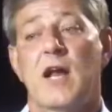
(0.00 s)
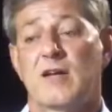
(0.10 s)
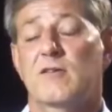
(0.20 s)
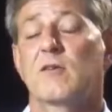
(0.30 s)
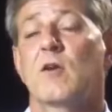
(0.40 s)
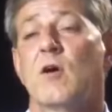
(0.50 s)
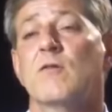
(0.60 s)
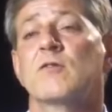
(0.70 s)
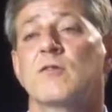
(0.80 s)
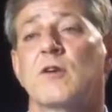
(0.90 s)
I stood
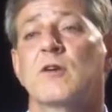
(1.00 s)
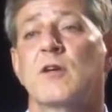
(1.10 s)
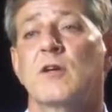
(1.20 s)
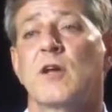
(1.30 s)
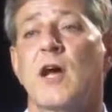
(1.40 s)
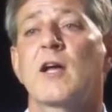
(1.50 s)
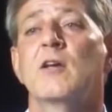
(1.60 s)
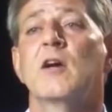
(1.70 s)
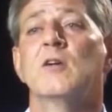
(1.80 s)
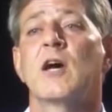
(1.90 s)
over Cindy, and I
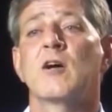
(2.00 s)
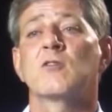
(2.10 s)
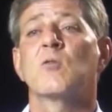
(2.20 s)
yelled out